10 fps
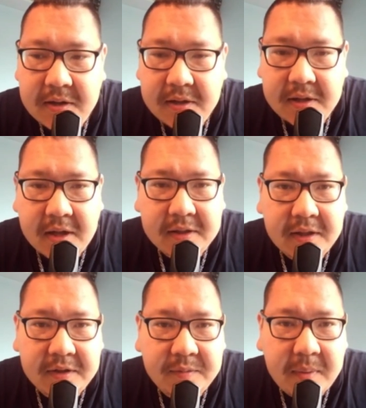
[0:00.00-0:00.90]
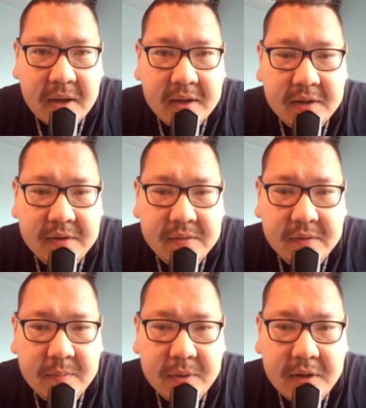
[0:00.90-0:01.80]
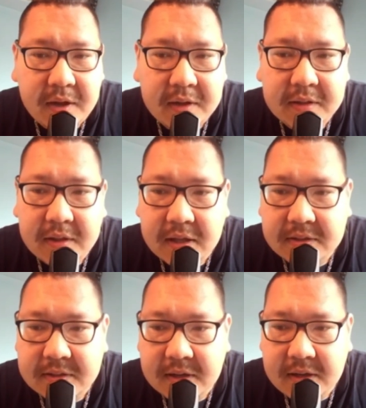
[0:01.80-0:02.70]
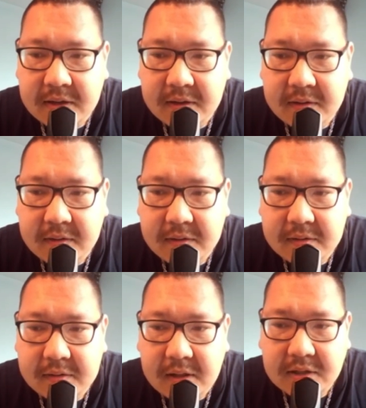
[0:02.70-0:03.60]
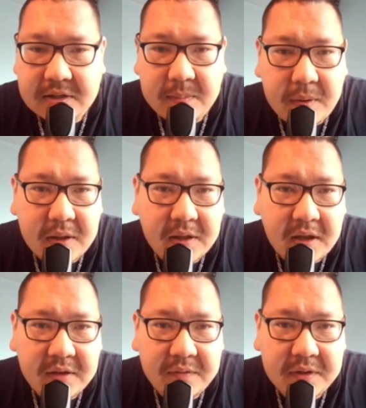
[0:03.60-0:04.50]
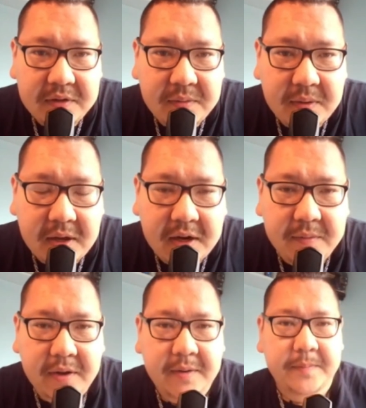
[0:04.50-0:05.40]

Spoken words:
kick things back into it. But yeah, that's the podcast for this week anyway.